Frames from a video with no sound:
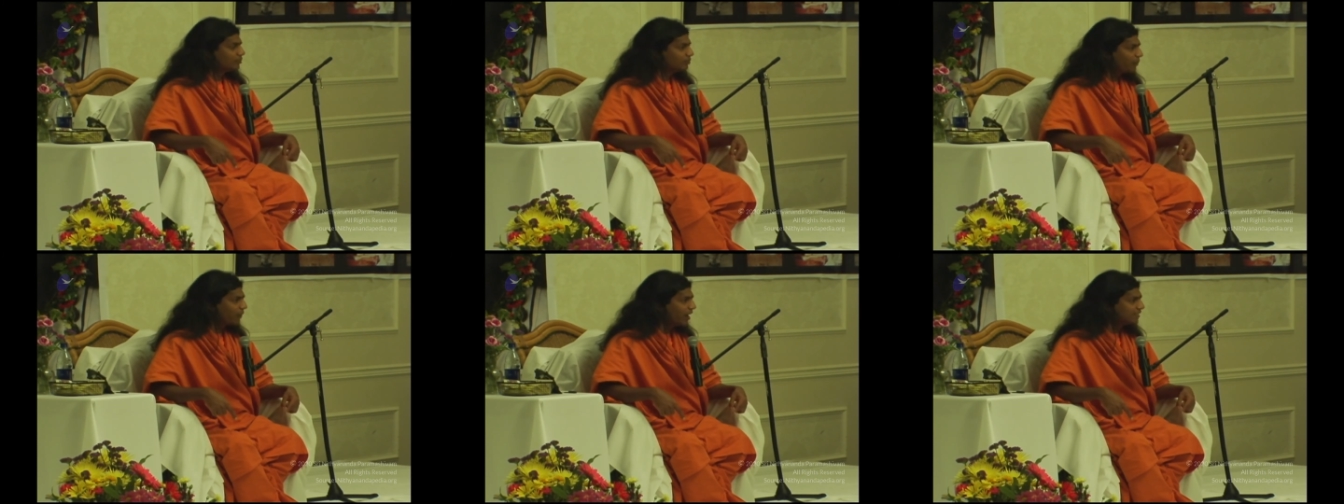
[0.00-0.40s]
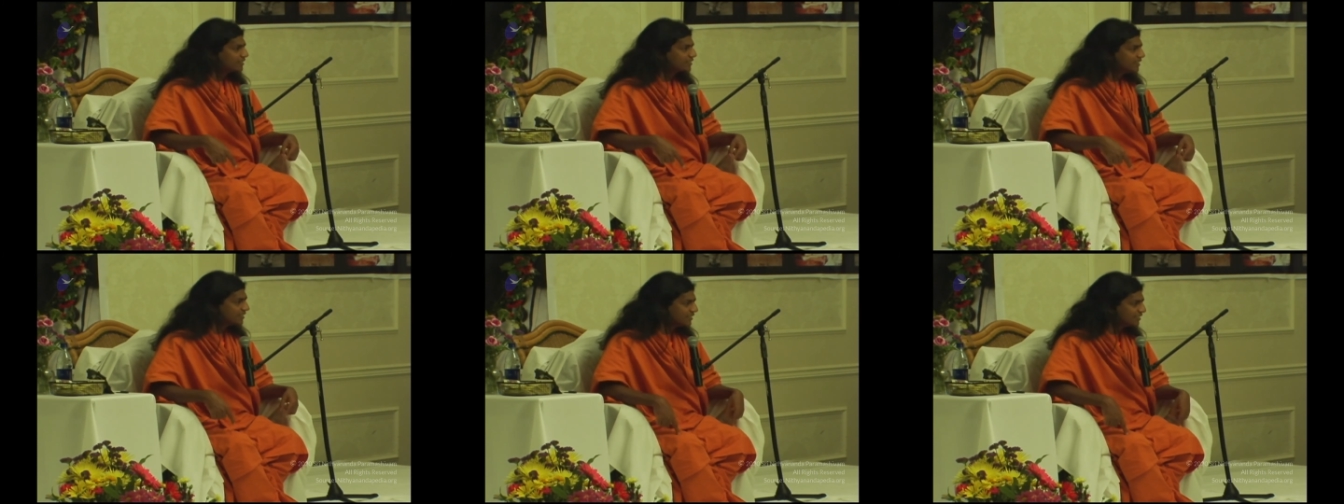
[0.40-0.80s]
past
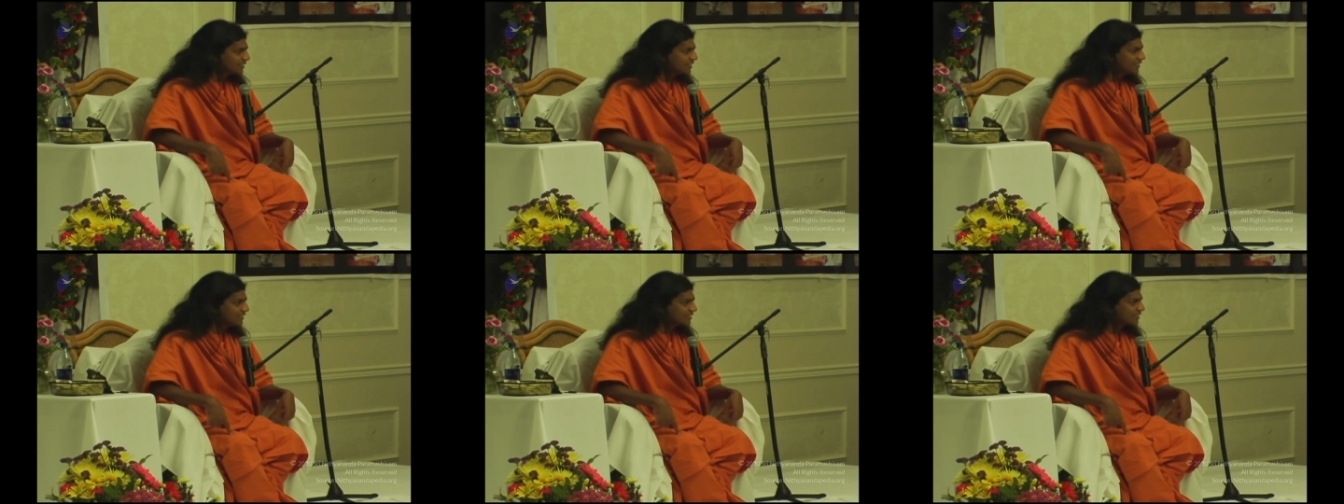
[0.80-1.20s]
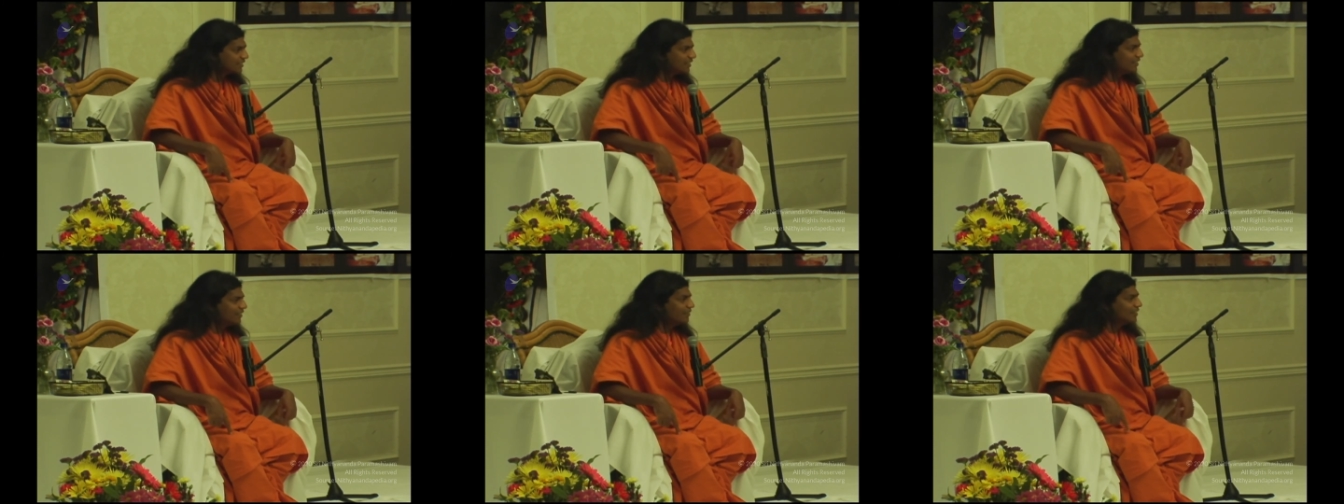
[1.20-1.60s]
decisions
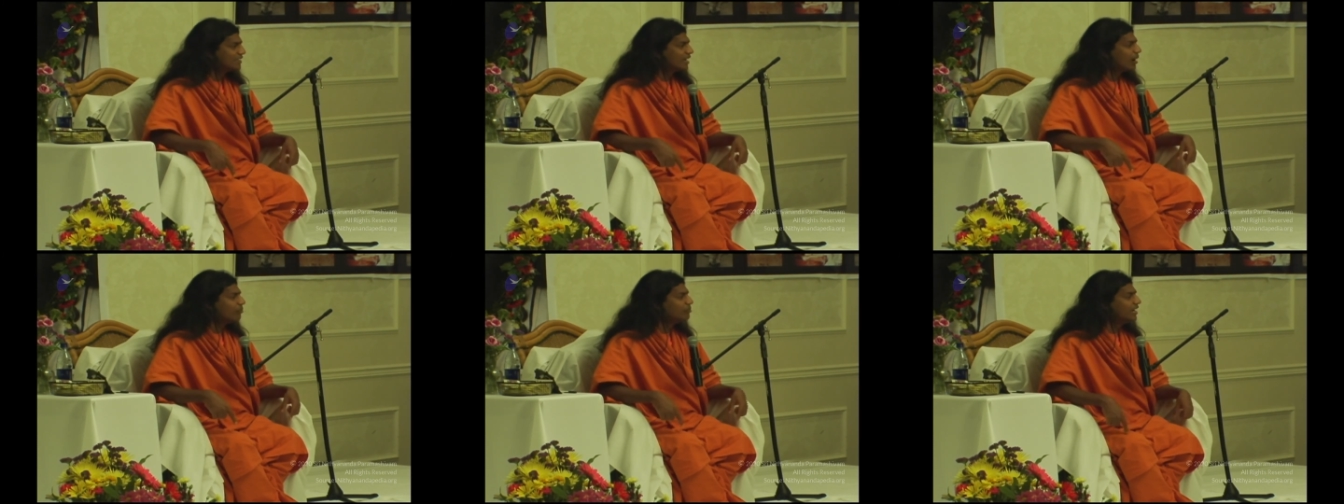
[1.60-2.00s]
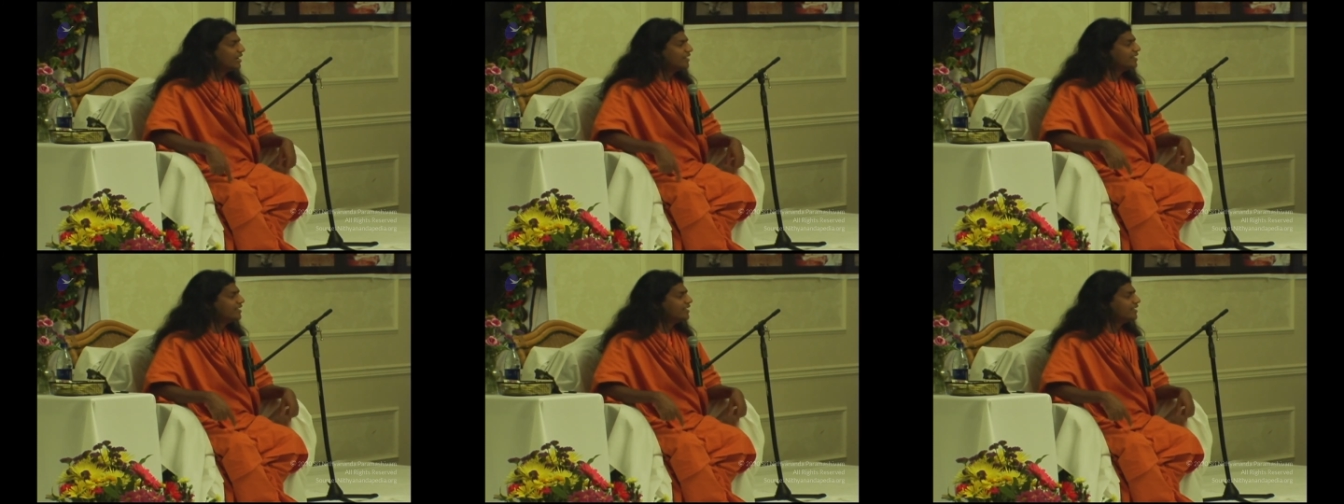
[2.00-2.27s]
with updated